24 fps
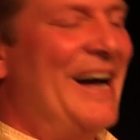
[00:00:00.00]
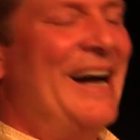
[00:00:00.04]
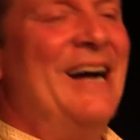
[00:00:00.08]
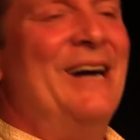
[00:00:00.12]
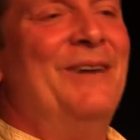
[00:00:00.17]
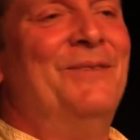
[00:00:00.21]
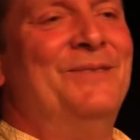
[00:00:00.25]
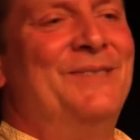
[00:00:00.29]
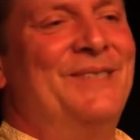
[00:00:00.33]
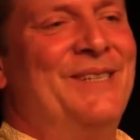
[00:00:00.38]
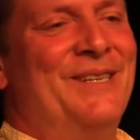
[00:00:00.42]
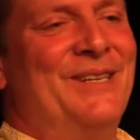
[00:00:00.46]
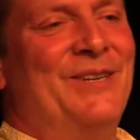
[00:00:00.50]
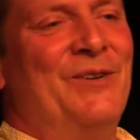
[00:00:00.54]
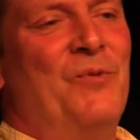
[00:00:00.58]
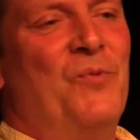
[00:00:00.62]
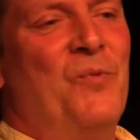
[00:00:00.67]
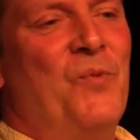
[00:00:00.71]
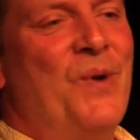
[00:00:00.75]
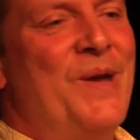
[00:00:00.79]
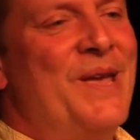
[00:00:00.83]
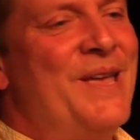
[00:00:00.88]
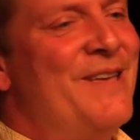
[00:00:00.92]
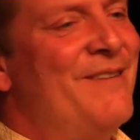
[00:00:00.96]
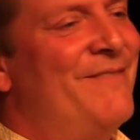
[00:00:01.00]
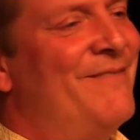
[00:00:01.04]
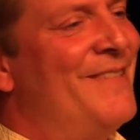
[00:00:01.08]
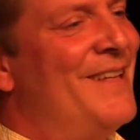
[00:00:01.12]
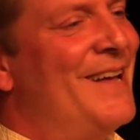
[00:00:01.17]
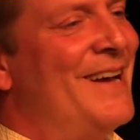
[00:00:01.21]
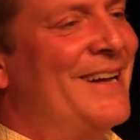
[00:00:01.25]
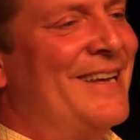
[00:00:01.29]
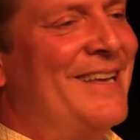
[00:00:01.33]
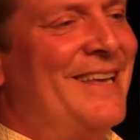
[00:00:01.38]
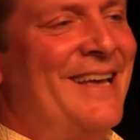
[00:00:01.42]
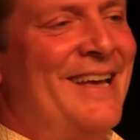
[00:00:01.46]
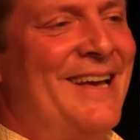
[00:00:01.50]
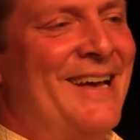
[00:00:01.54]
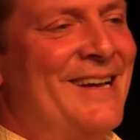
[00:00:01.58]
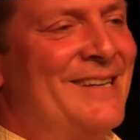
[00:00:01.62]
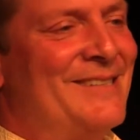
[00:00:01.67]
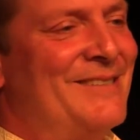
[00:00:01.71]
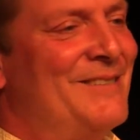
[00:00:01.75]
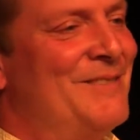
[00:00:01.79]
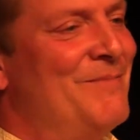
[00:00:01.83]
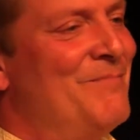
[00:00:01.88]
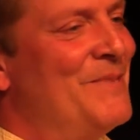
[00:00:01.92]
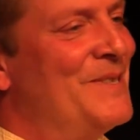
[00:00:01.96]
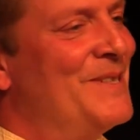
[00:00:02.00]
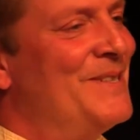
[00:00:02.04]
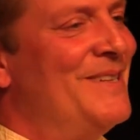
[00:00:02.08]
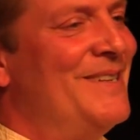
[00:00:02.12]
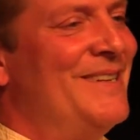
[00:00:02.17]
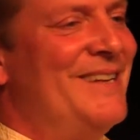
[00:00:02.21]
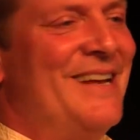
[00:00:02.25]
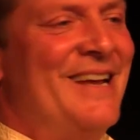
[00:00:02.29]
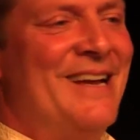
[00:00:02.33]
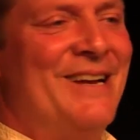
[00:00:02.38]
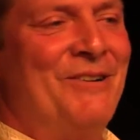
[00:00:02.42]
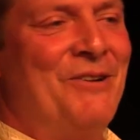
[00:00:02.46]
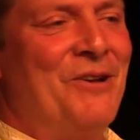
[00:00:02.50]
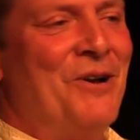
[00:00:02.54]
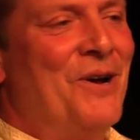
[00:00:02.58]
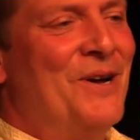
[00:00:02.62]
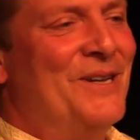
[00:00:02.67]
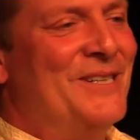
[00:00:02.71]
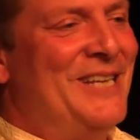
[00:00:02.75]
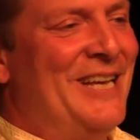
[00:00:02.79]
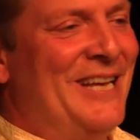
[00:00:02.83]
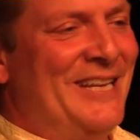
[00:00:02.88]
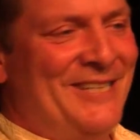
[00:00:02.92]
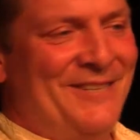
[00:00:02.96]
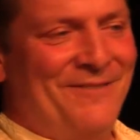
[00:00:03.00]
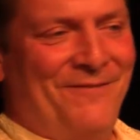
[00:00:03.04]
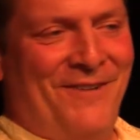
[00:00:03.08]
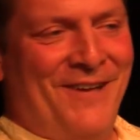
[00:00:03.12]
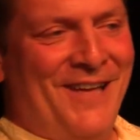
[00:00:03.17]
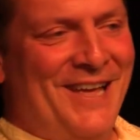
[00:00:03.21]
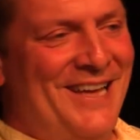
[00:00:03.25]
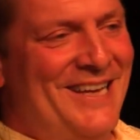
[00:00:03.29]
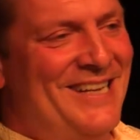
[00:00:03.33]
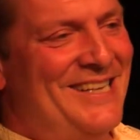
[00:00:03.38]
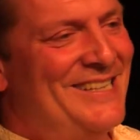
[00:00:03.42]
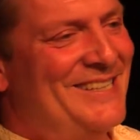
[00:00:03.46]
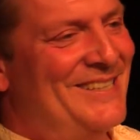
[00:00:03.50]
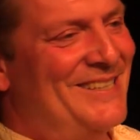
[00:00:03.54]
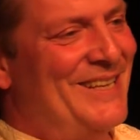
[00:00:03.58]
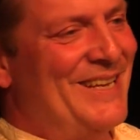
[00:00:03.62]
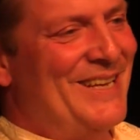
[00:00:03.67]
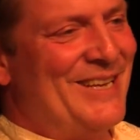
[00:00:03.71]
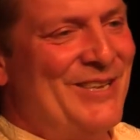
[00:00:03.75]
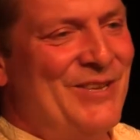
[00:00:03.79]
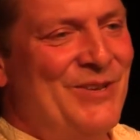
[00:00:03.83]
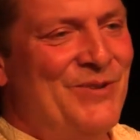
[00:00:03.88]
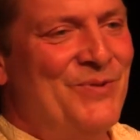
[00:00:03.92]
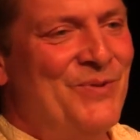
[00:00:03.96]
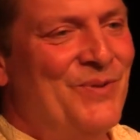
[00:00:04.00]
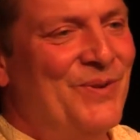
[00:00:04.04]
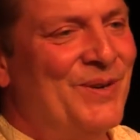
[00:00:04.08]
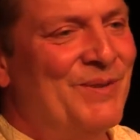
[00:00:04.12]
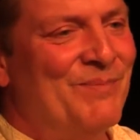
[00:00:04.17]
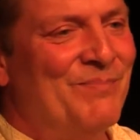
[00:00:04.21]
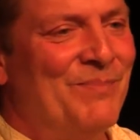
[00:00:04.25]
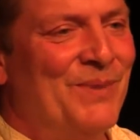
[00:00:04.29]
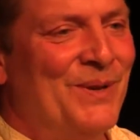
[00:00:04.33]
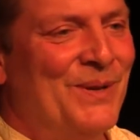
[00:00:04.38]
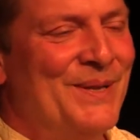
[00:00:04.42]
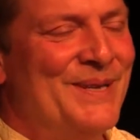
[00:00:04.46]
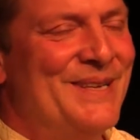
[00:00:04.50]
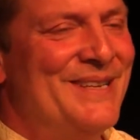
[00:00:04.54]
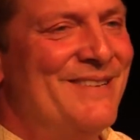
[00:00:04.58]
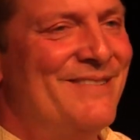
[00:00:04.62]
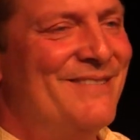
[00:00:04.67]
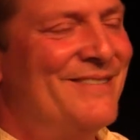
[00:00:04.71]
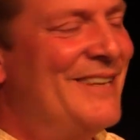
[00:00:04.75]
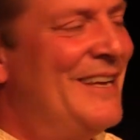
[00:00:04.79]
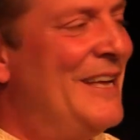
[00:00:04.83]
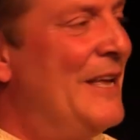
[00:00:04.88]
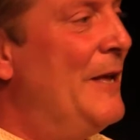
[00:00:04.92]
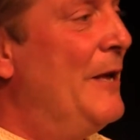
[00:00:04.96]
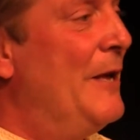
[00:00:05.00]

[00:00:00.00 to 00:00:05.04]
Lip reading: I was going to wave that cast in Mr. Dankos' face like you wouldn't believe.